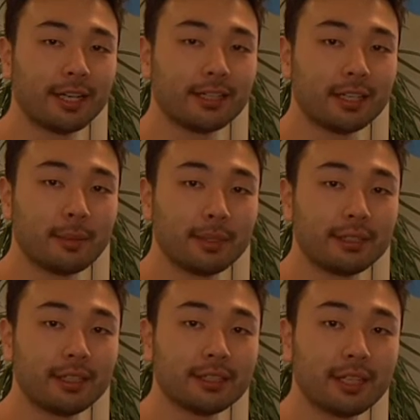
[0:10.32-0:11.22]
and I'm
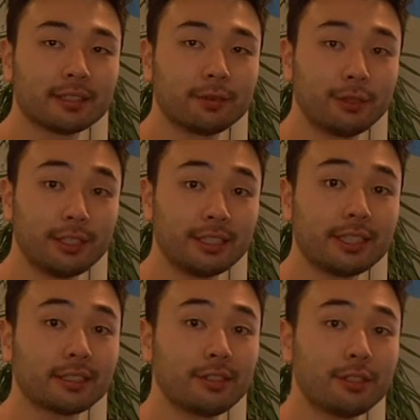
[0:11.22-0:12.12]
in the Interactive 3D
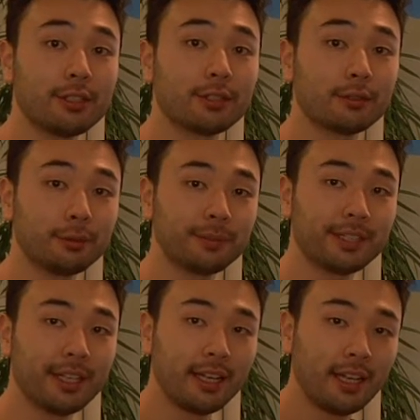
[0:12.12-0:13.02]
Technologies group.
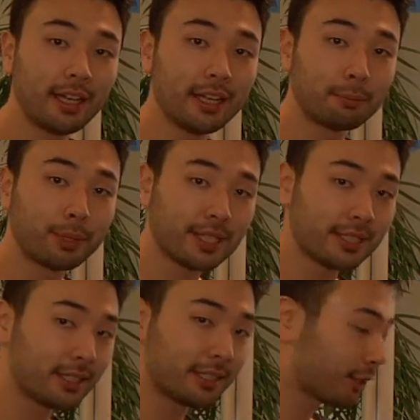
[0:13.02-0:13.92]
And I'm
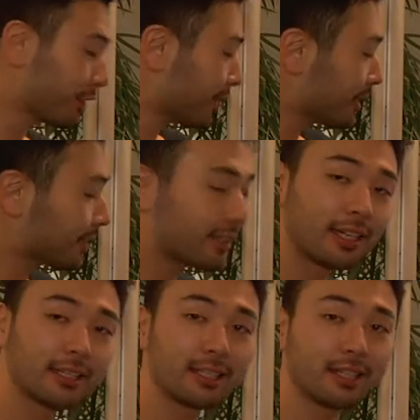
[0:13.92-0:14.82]
presenting Digits.
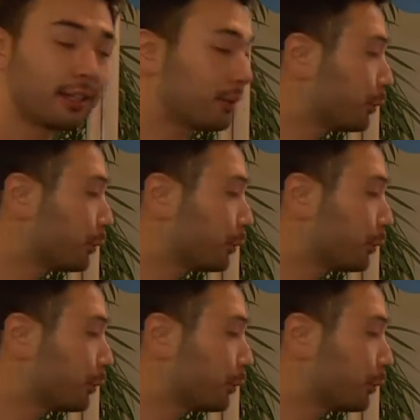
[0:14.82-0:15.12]
It's a